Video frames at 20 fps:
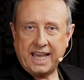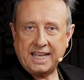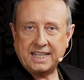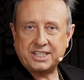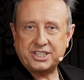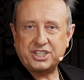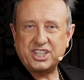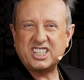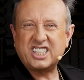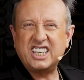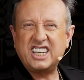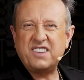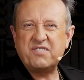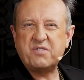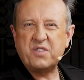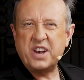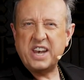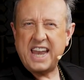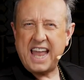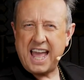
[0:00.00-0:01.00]
It's just a
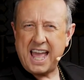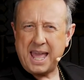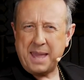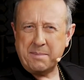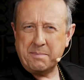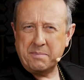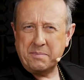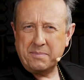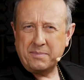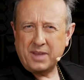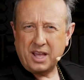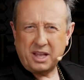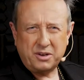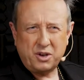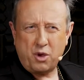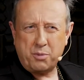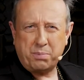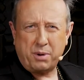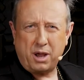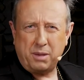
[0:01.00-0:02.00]
different name.
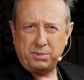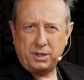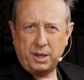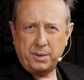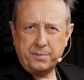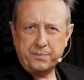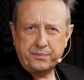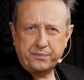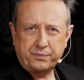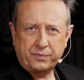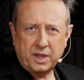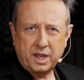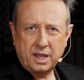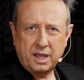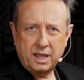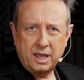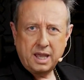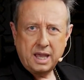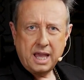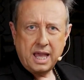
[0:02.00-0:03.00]
No problem.
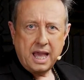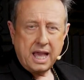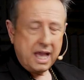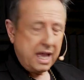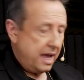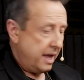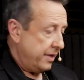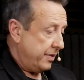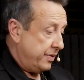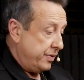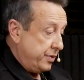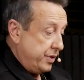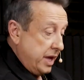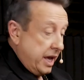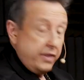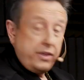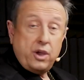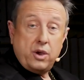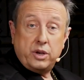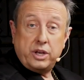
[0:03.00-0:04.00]
They're
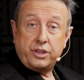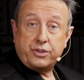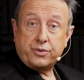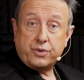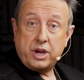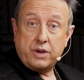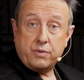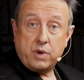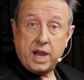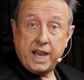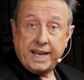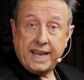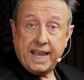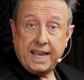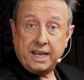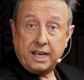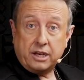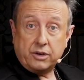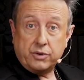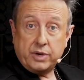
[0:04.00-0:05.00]
the only 3
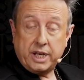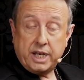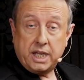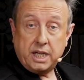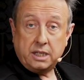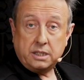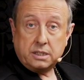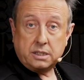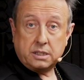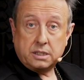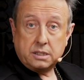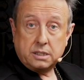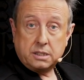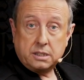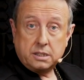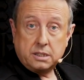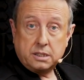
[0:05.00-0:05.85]
right-hand ingredients.